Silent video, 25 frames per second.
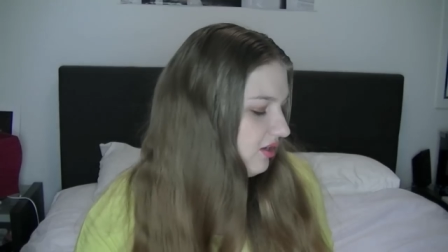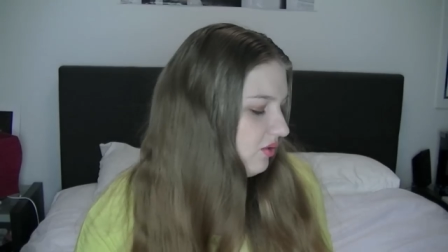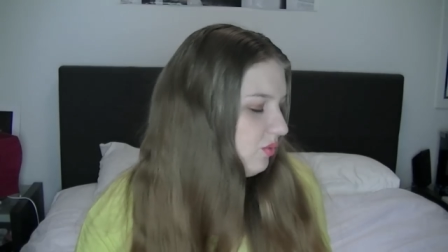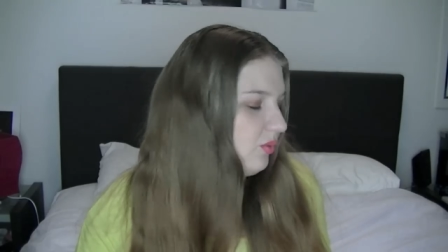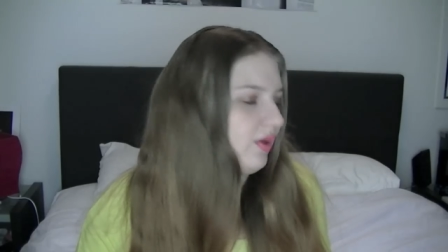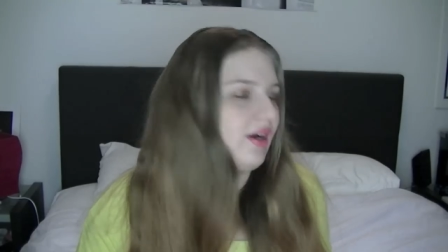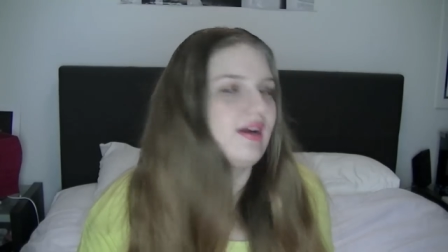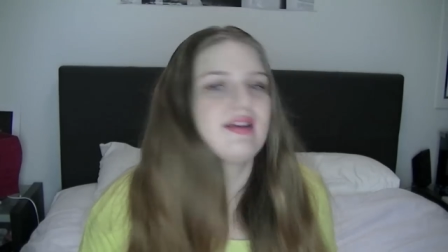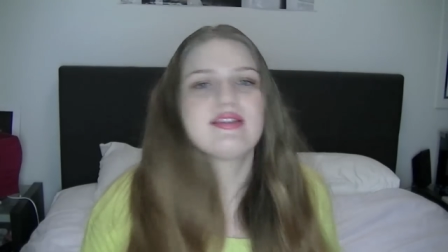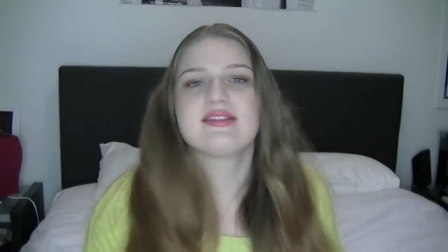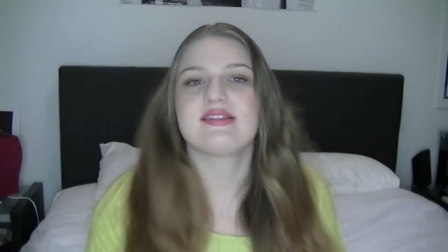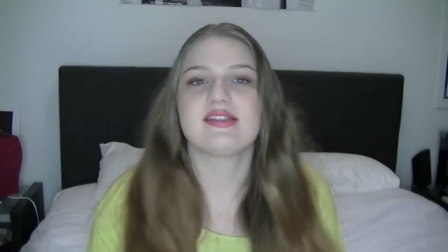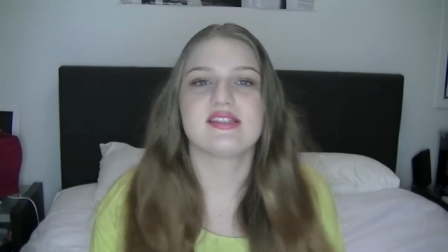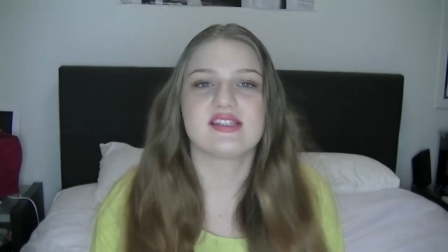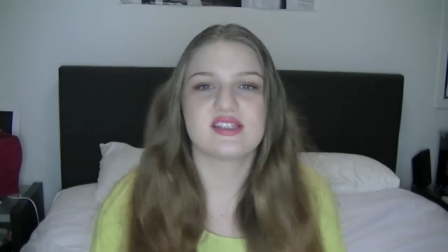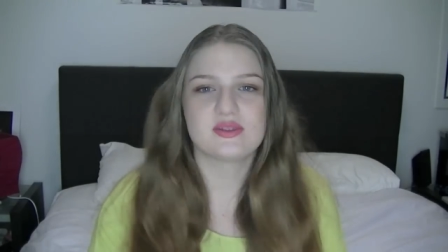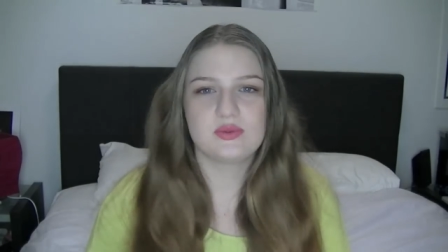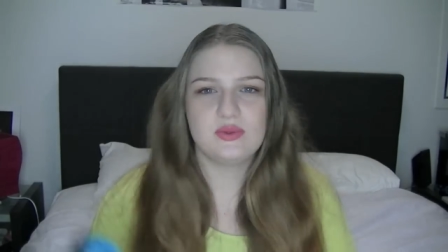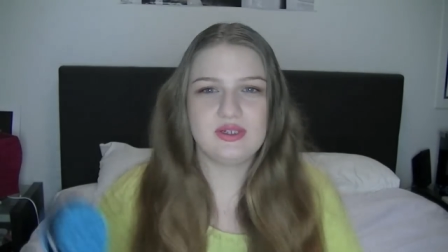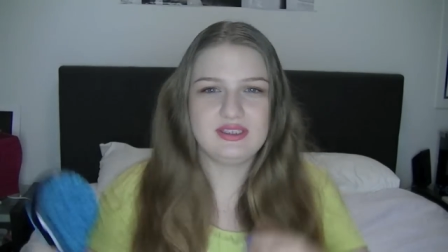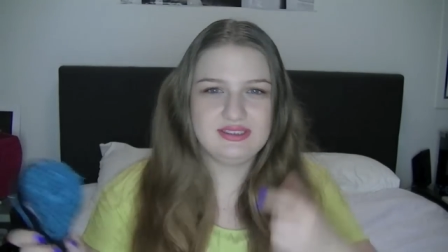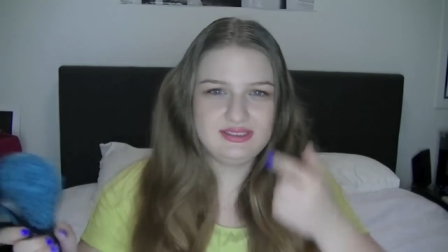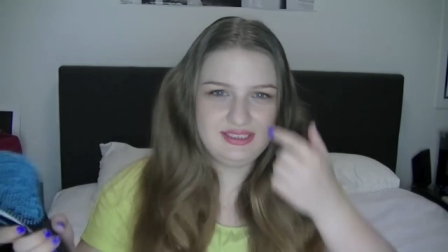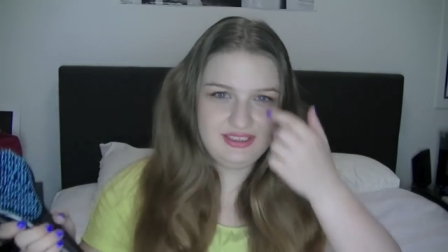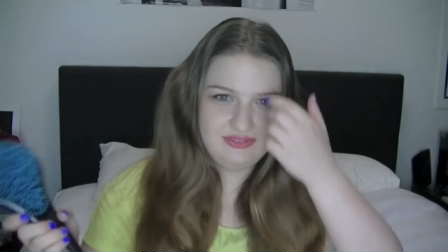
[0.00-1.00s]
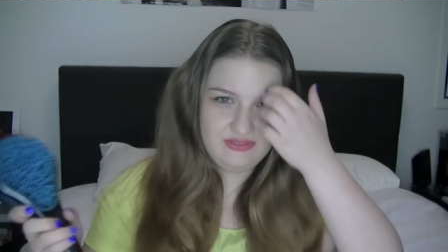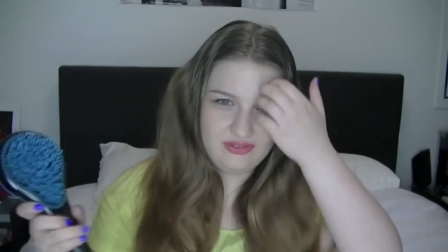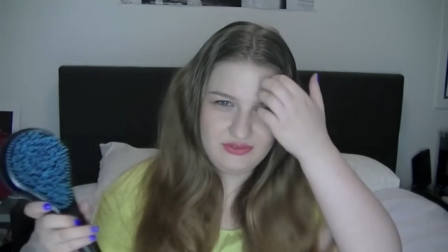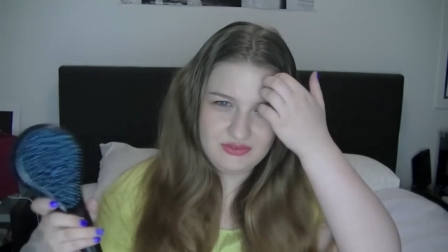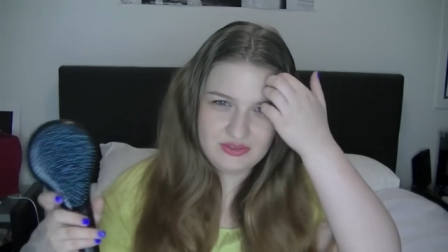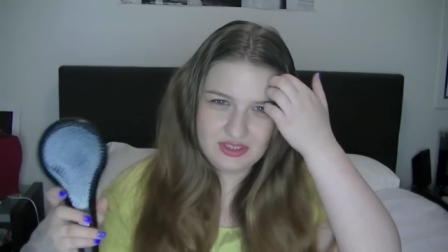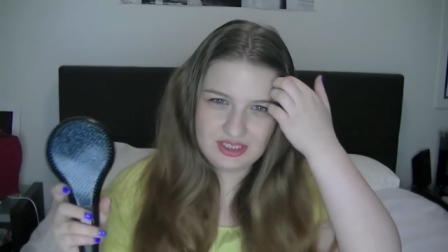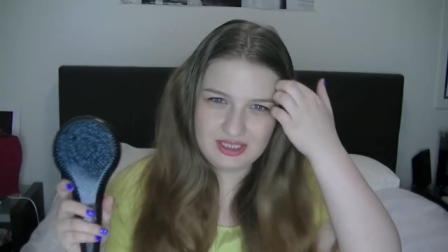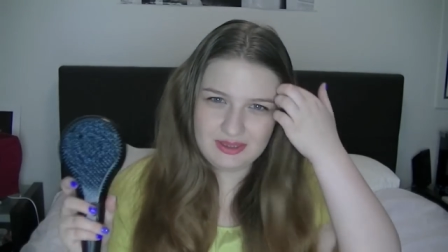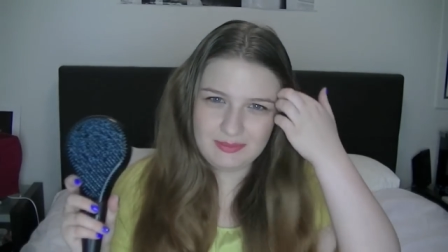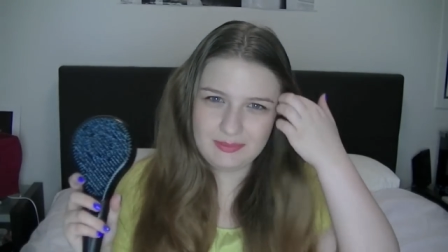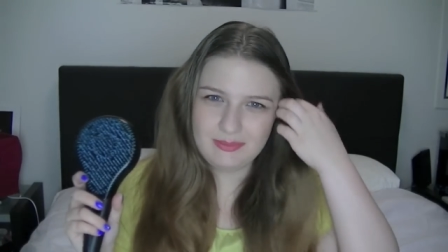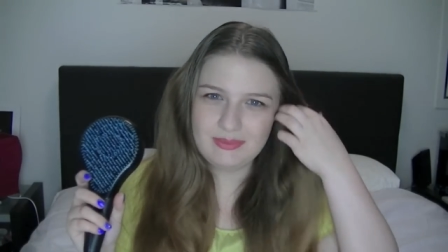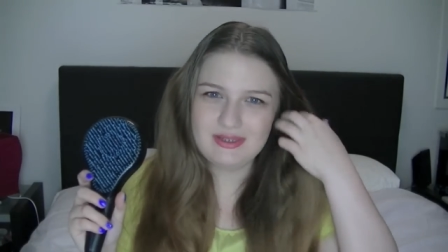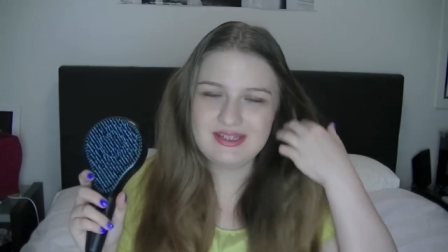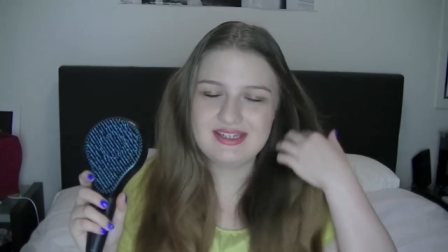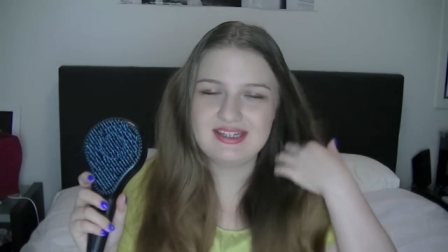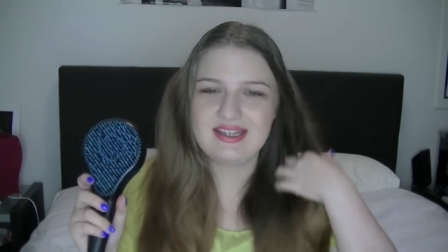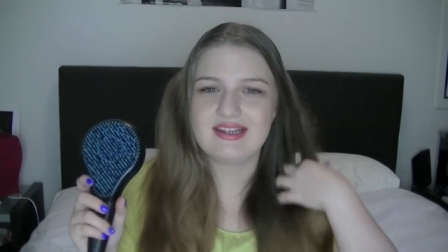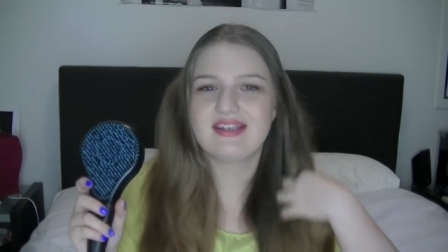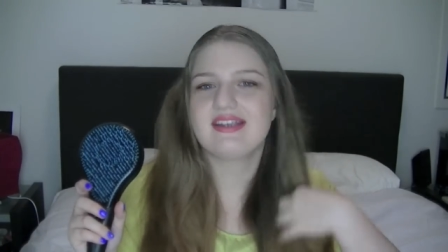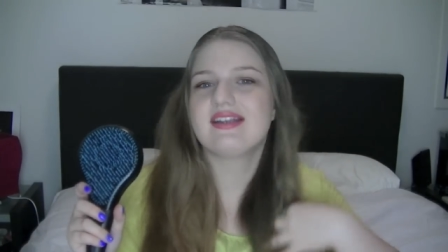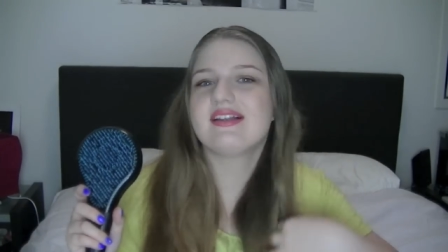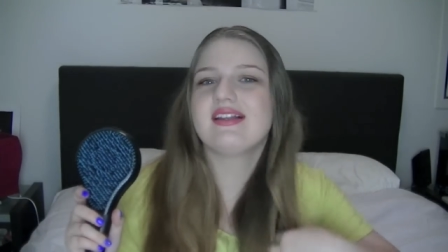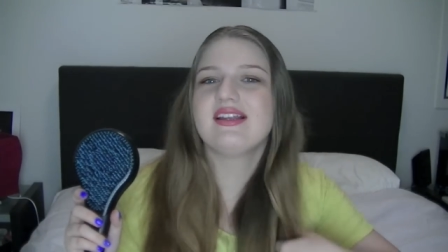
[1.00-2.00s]
Whereas this one, if you've got a
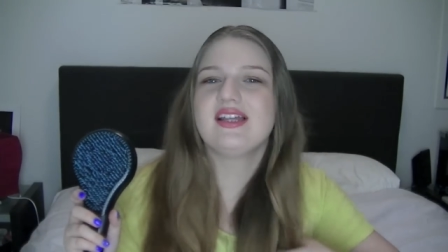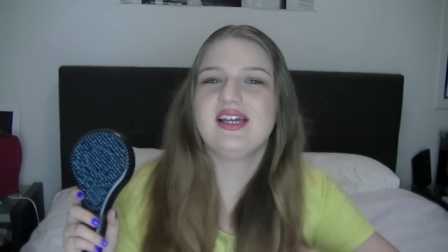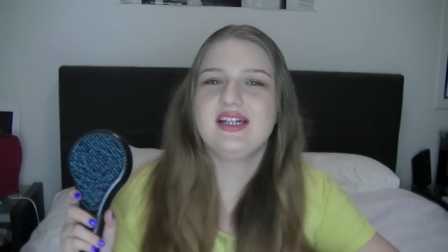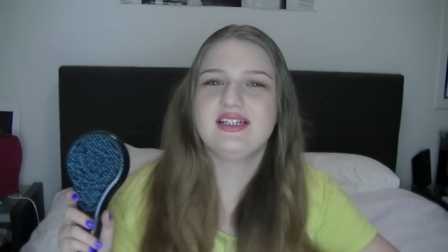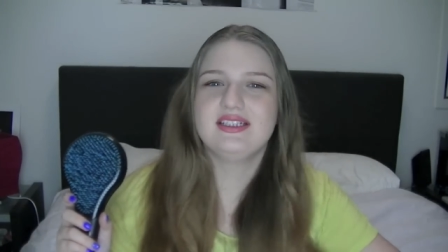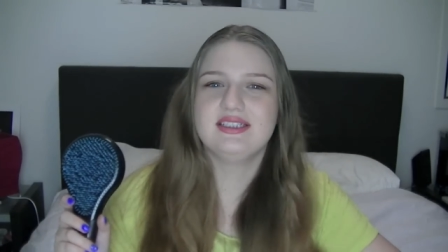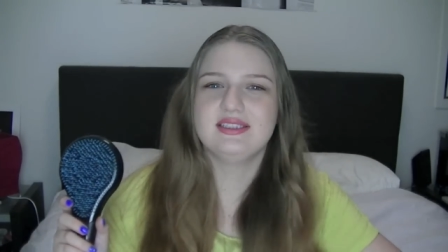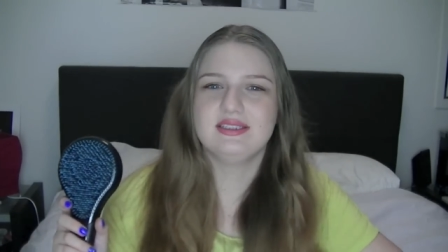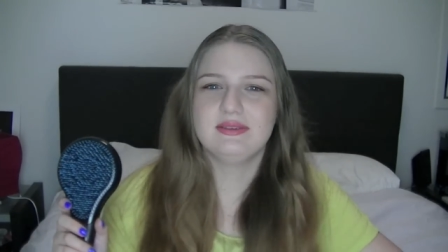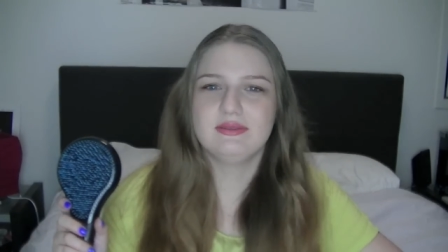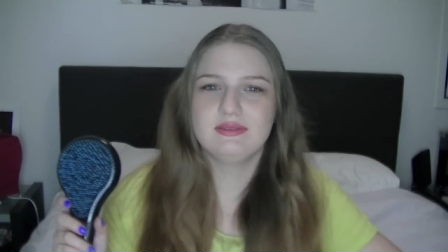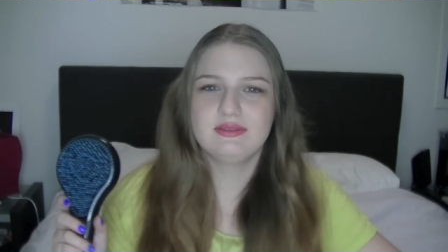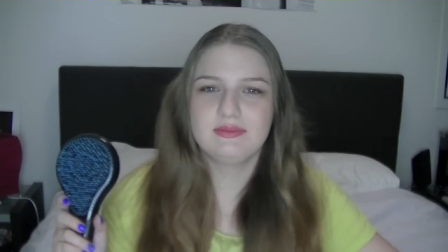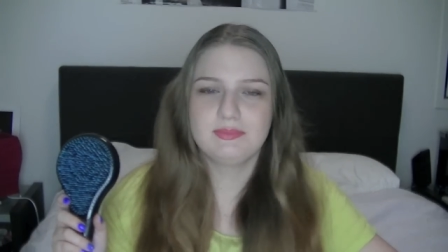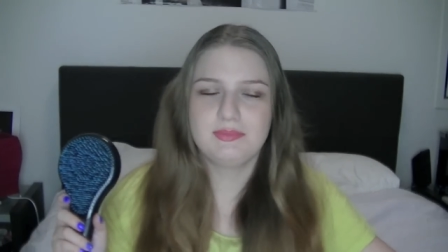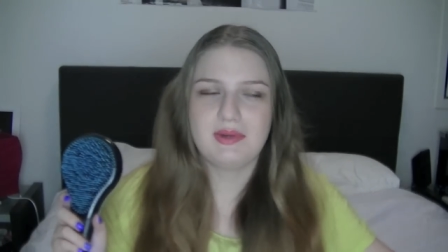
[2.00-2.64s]
particular